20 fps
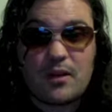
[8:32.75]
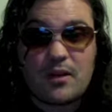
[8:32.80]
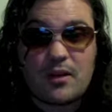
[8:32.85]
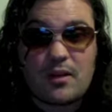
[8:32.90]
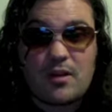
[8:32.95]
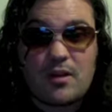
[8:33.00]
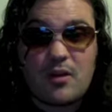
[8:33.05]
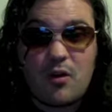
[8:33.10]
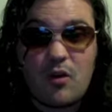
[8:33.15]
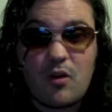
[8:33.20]

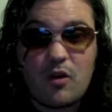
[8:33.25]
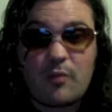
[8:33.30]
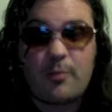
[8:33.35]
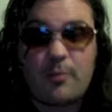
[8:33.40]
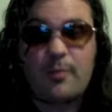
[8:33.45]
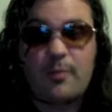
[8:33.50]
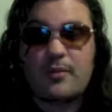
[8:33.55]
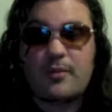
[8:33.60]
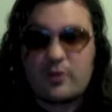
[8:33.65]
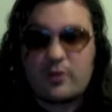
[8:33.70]

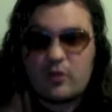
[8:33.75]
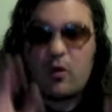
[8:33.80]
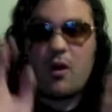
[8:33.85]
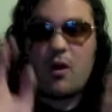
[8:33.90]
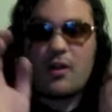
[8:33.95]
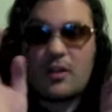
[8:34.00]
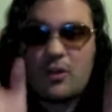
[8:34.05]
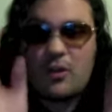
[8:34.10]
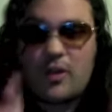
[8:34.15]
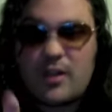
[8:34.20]
the quality
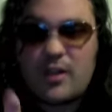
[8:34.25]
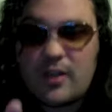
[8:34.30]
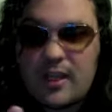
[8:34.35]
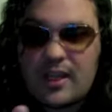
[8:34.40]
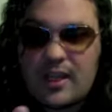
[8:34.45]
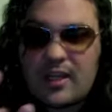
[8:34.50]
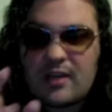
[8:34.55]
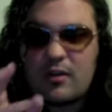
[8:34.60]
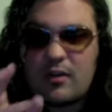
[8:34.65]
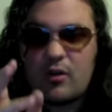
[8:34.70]
looking like
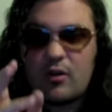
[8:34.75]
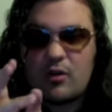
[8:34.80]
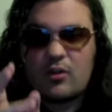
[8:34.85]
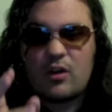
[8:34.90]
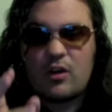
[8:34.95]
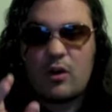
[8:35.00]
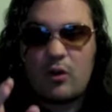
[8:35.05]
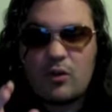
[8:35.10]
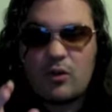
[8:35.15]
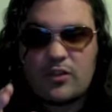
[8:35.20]
an
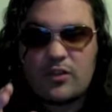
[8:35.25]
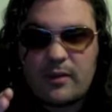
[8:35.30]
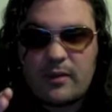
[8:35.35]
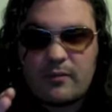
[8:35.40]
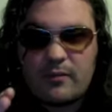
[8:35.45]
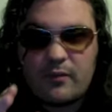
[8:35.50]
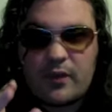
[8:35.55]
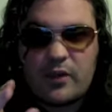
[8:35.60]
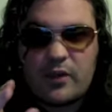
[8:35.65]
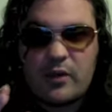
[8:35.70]
old
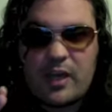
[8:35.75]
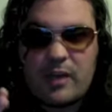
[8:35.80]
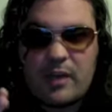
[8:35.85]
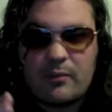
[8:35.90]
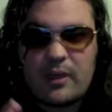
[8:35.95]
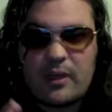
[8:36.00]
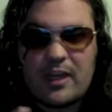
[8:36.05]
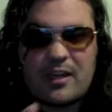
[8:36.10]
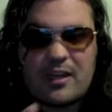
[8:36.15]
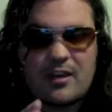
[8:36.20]
video game,
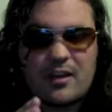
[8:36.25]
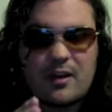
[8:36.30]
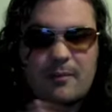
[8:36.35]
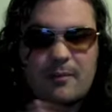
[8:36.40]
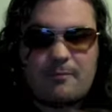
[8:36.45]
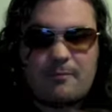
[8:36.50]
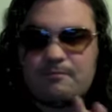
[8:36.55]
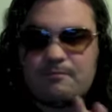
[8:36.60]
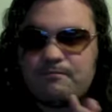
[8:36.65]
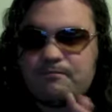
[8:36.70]
like
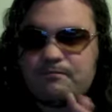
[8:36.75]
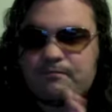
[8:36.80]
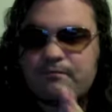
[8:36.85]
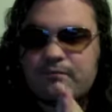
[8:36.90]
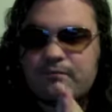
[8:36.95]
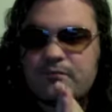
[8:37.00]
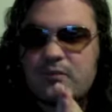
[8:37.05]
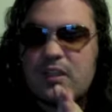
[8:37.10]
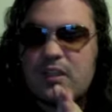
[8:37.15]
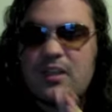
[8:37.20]

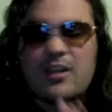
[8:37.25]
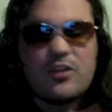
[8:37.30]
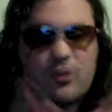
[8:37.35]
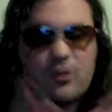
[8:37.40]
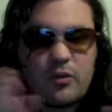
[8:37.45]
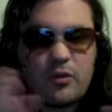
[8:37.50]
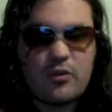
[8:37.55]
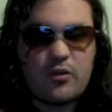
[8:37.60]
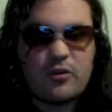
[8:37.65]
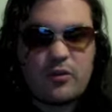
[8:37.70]
those
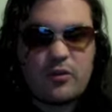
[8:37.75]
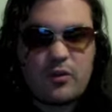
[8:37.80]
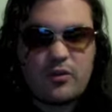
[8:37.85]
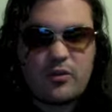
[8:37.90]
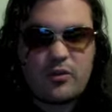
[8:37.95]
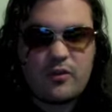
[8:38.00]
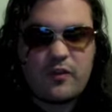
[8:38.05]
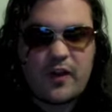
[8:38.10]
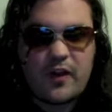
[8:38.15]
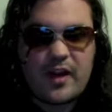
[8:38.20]
old
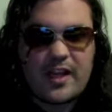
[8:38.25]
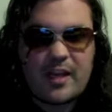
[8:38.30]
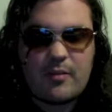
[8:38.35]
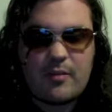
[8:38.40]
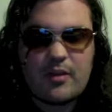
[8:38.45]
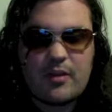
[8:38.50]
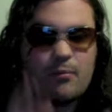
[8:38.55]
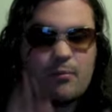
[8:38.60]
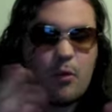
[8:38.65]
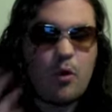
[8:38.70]
fighting games,
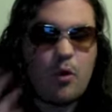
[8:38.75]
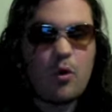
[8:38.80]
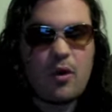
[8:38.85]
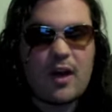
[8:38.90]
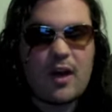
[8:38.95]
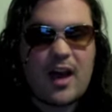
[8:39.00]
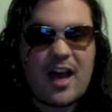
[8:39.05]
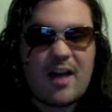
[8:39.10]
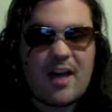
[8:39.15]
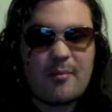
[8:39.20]
like Mortal
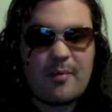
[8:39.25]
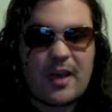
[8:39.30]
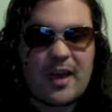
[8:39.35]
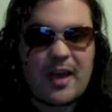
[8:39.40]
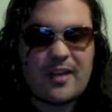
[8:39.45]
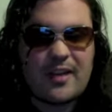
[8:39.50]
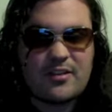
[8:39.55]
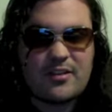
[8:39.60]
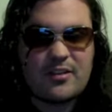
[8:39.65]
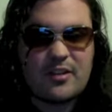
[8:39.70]

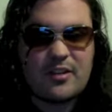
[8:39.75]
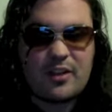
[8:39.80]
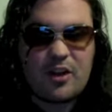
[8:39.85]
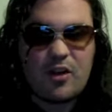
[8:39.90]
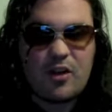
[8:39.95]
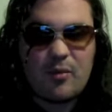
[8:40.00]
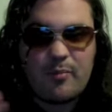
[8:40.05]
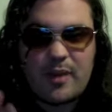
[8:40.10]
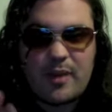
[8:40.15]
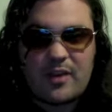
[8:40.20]
Kombat, you know,
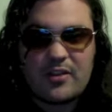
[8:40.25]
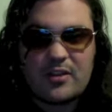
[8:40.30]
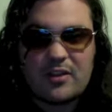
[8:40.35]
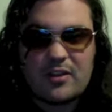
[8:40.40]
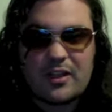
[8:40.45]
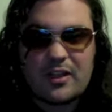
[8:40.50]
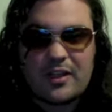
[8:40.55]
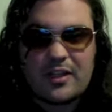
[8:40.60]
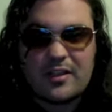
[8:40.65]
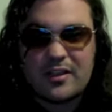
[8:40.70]

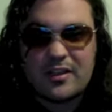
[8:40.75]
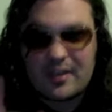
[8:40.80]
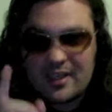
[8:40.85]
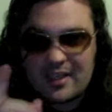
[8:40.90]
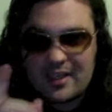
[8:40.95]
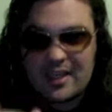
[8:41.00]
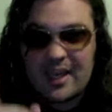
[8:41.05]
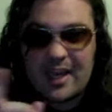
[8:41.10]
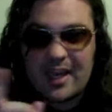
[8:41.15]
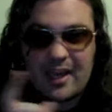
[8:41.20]
basically,
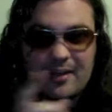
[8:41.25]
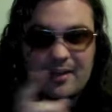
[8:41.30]
yeah.